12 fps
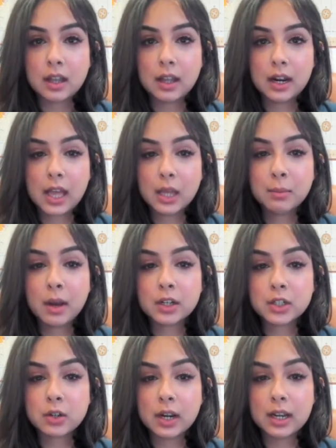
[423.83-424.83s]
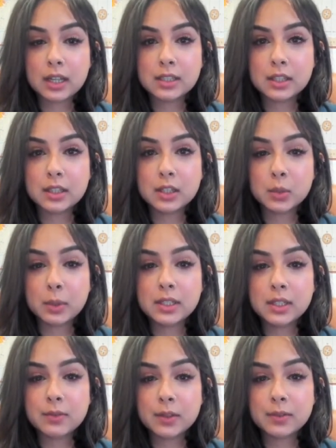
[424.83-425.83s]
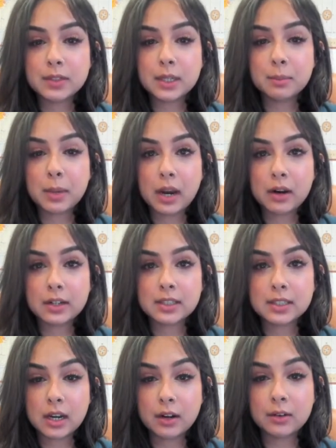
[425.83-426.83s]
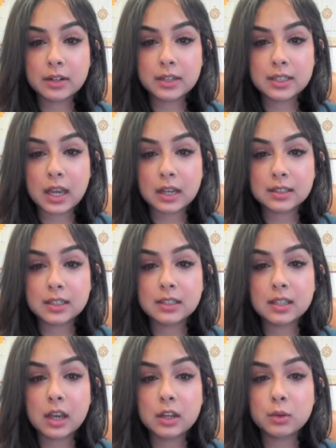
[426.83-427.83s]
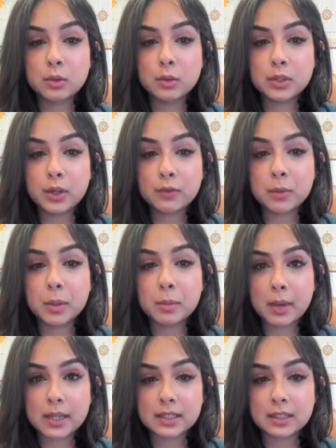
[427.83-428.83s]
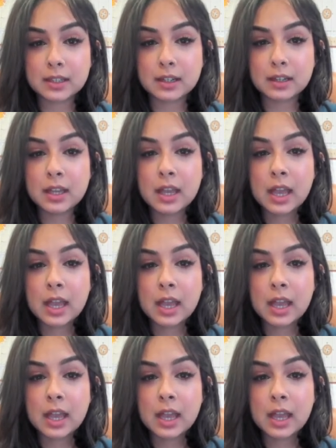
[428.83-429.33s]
A landmark trial into the 2015 Paris terror attacks has heard audio from the massacre